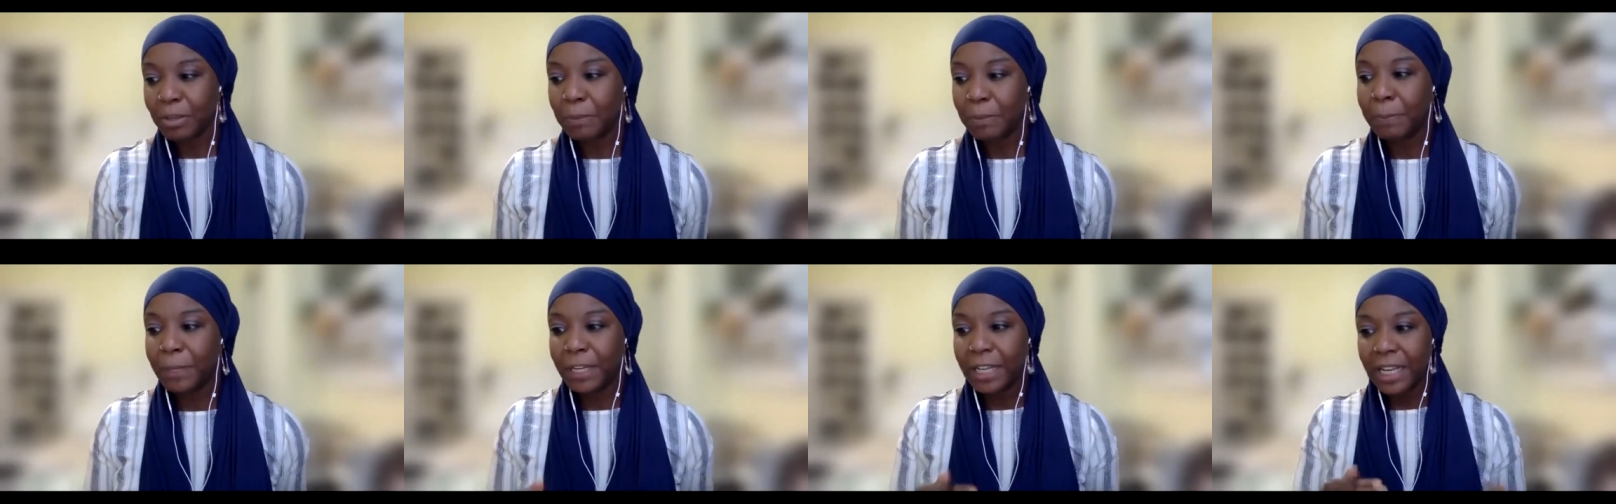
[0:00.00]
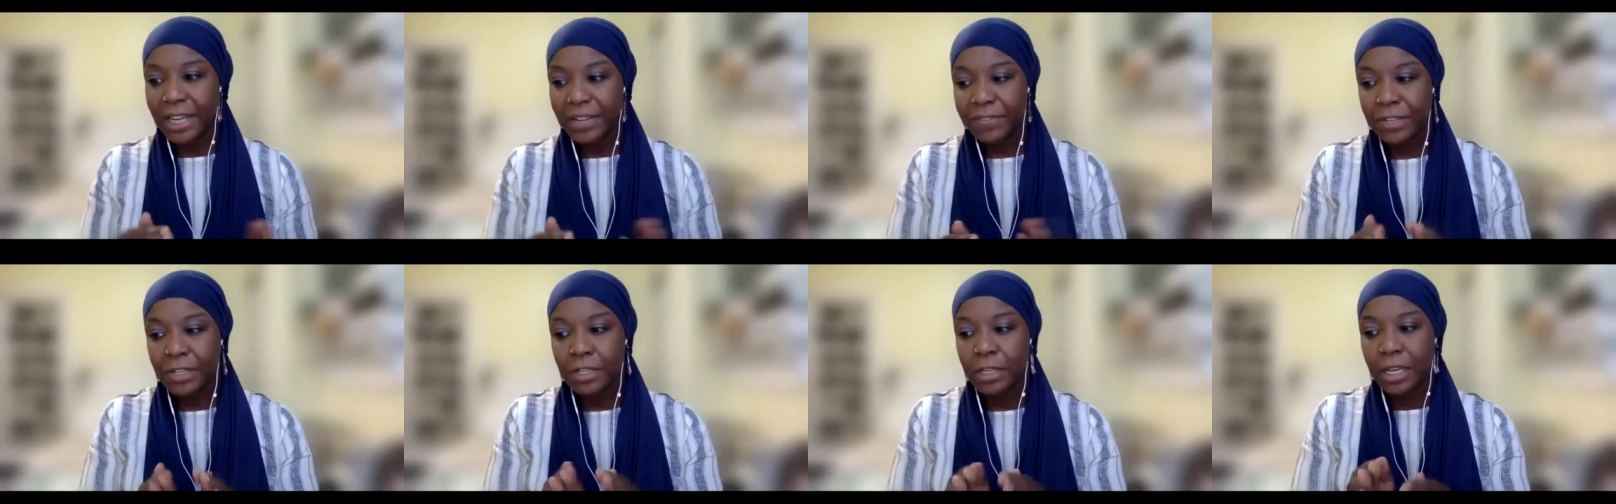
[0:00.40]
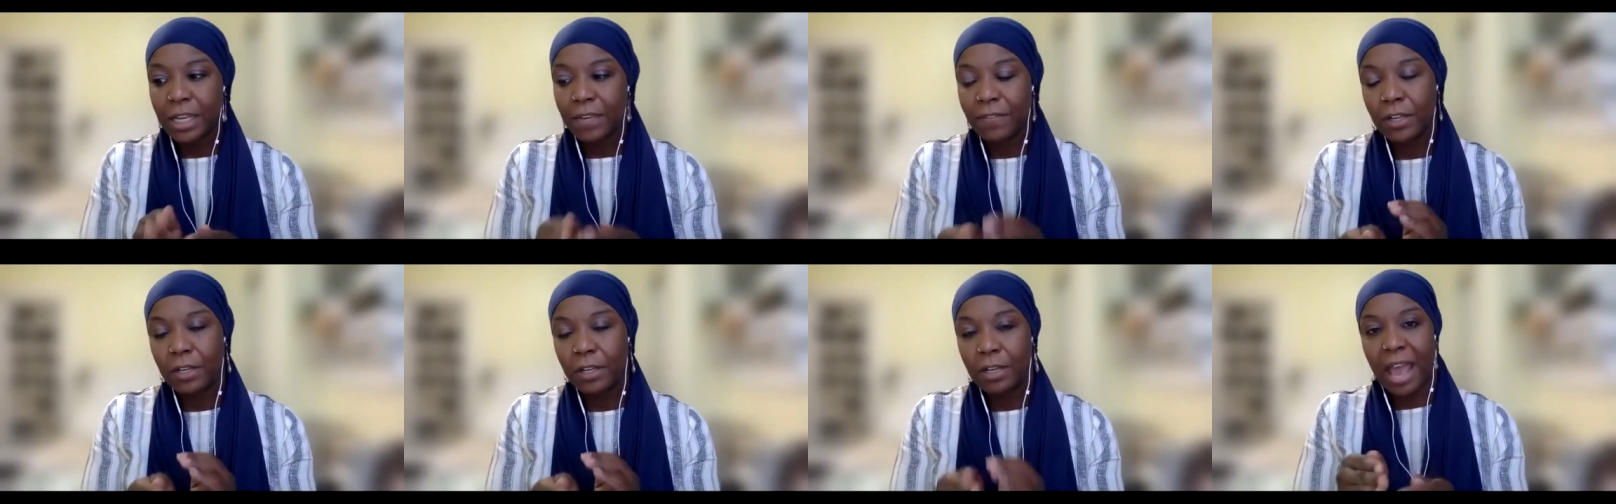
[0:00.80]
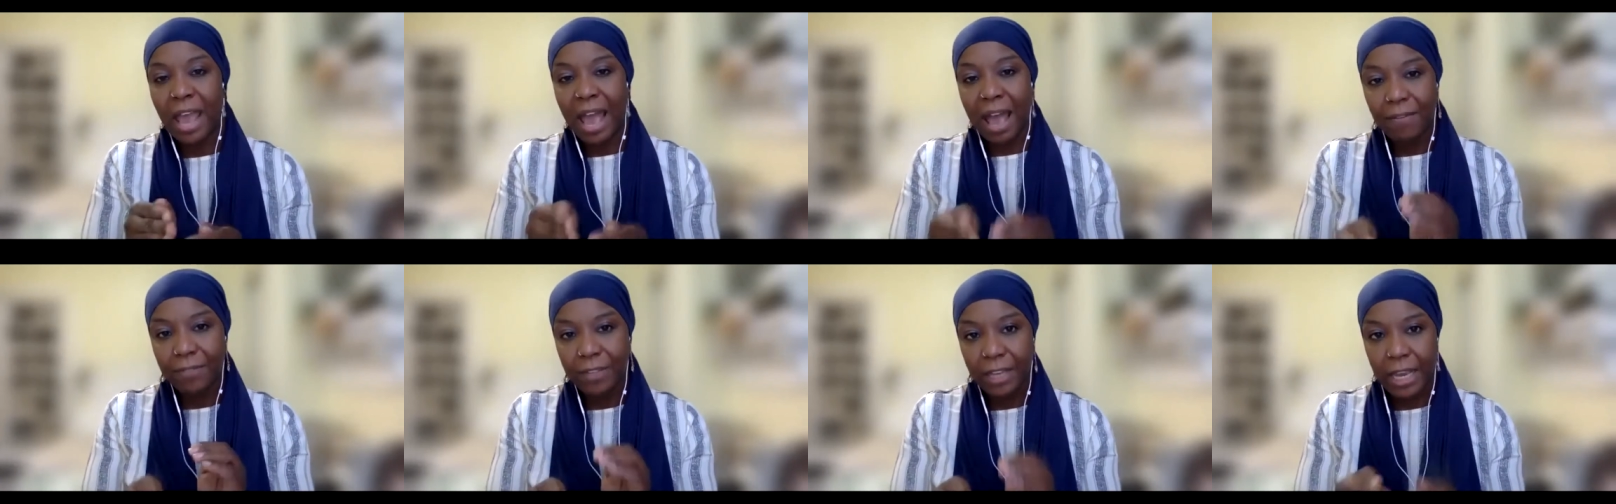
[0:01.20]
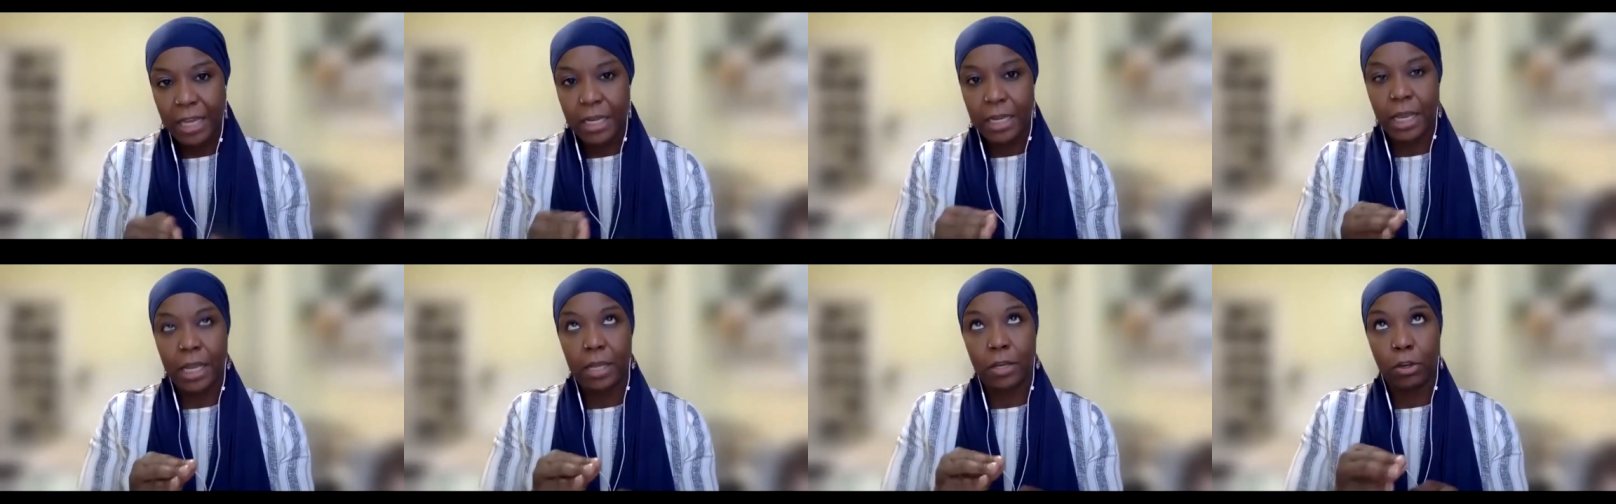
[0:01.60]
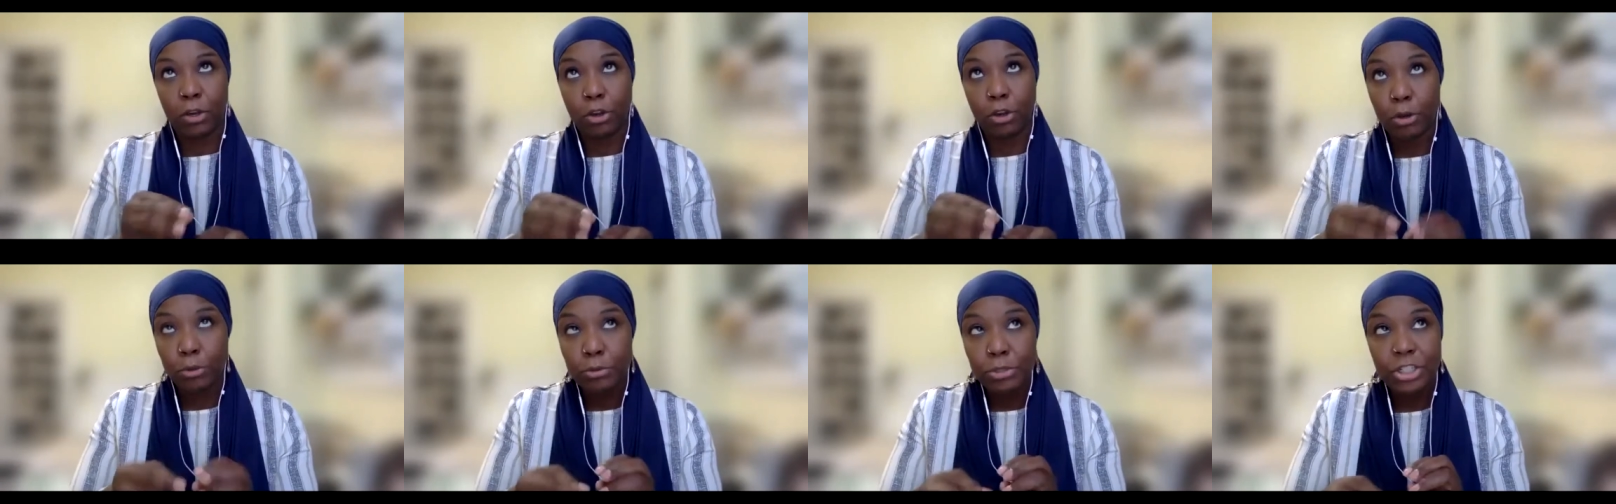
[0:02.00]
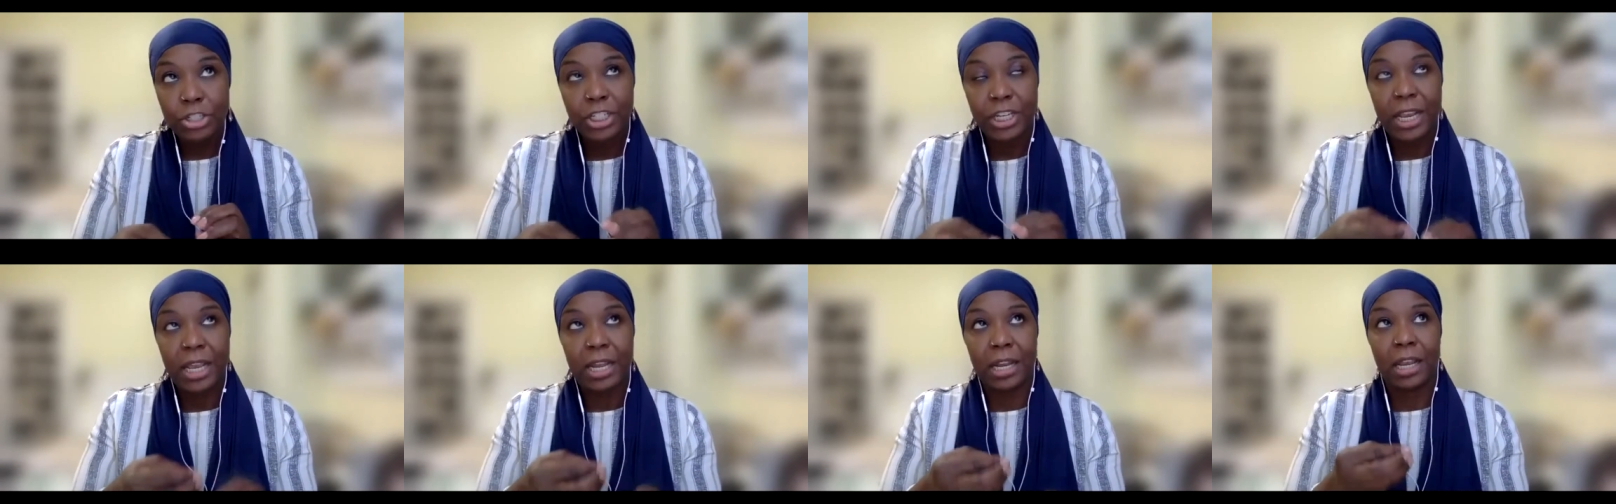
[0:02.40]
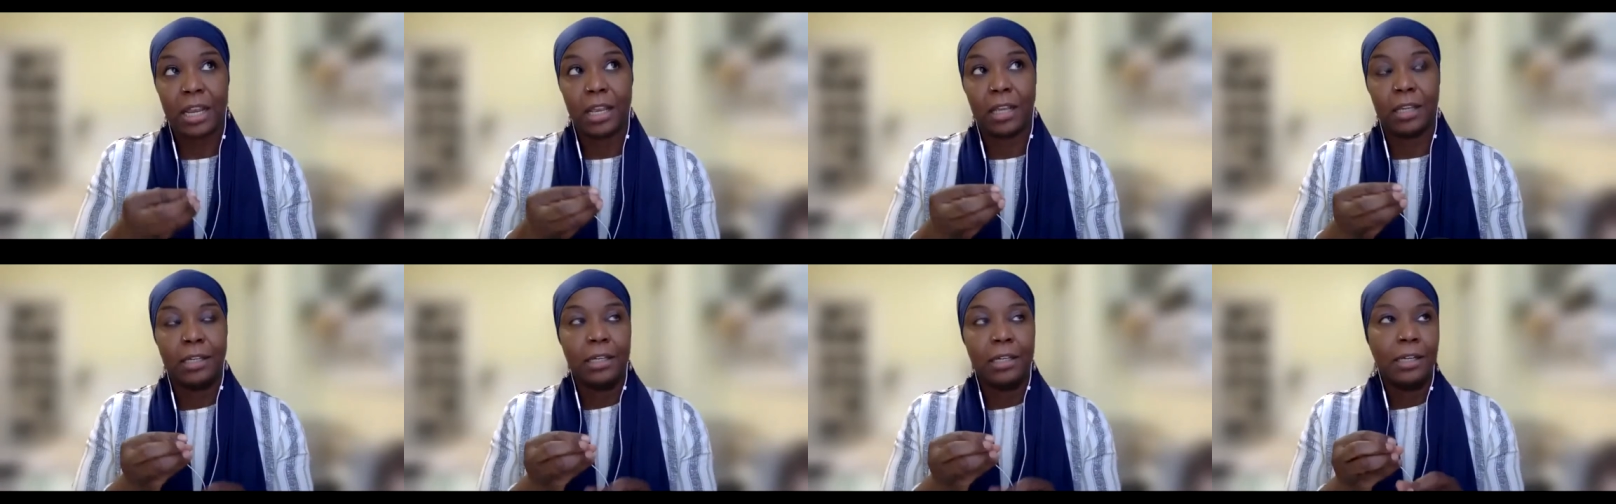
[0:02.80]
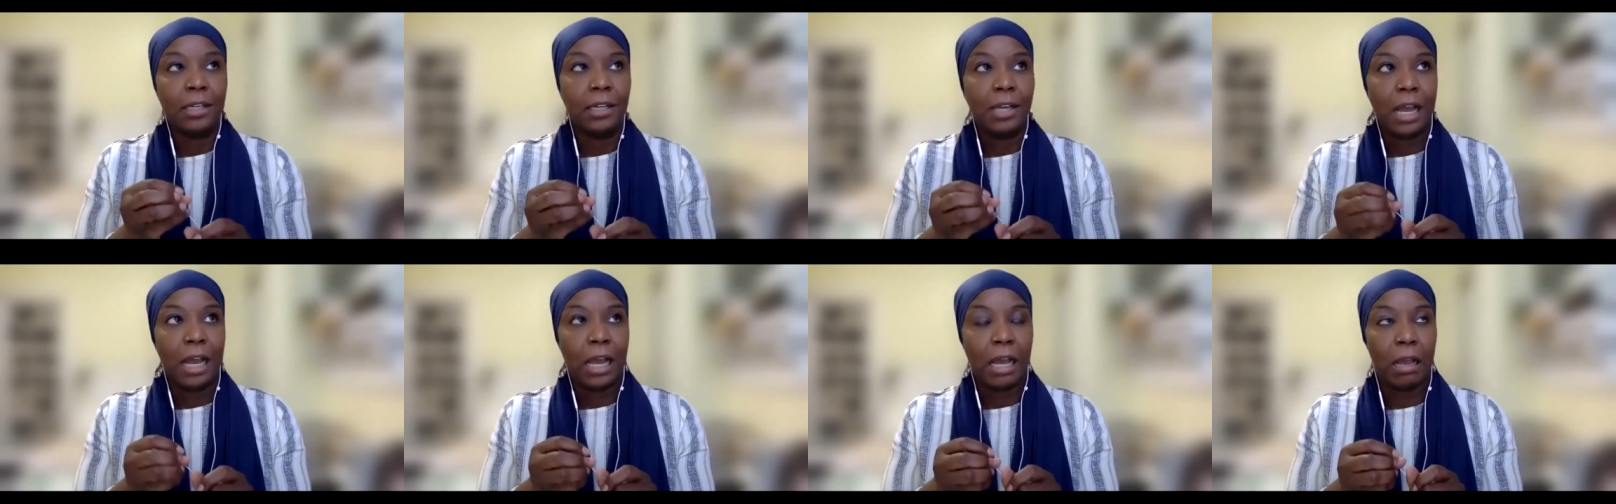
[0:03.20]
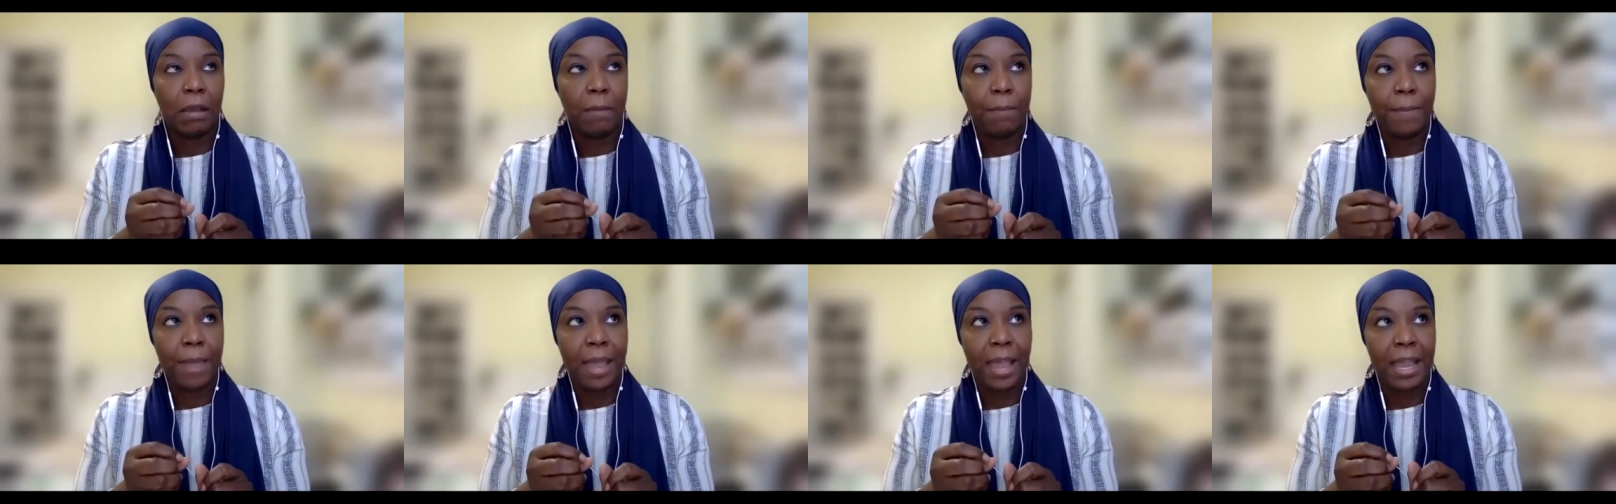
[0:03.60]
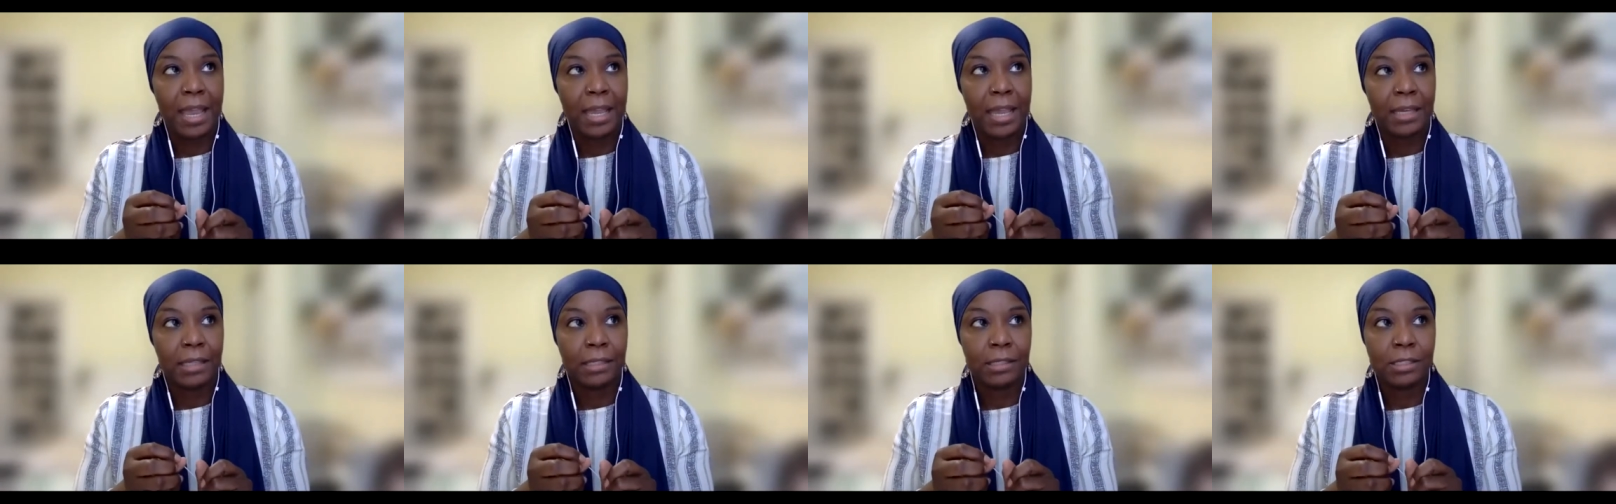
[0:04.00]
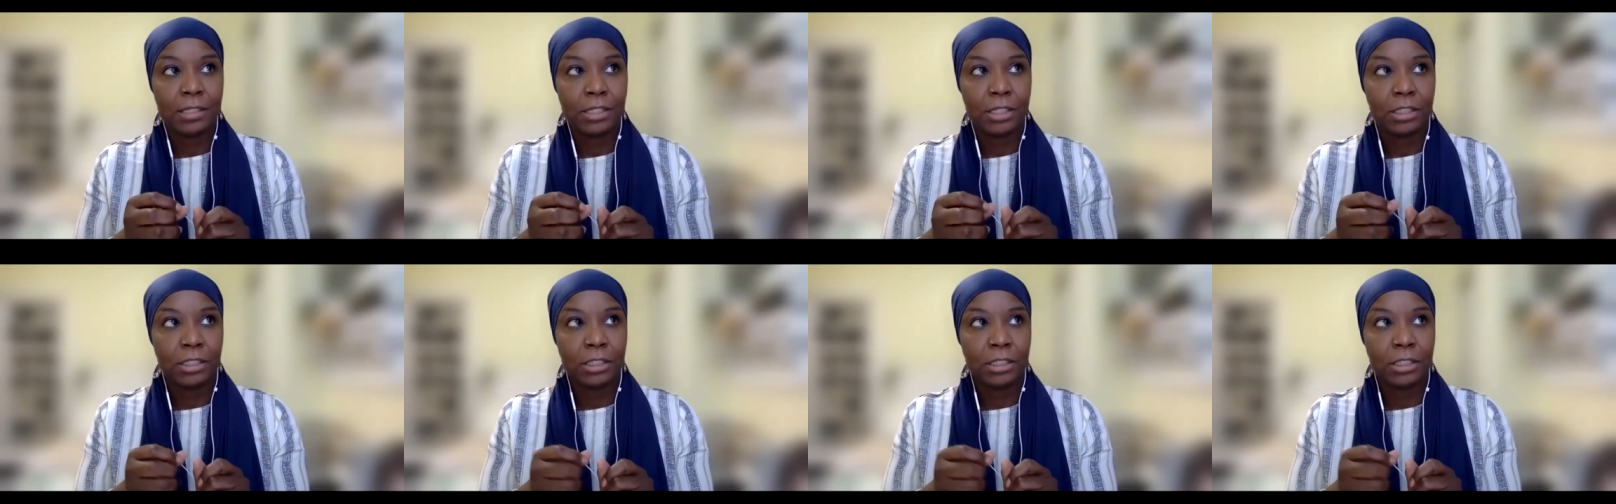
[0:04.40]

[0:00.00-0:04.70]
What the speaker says: But even navigating and negotiating and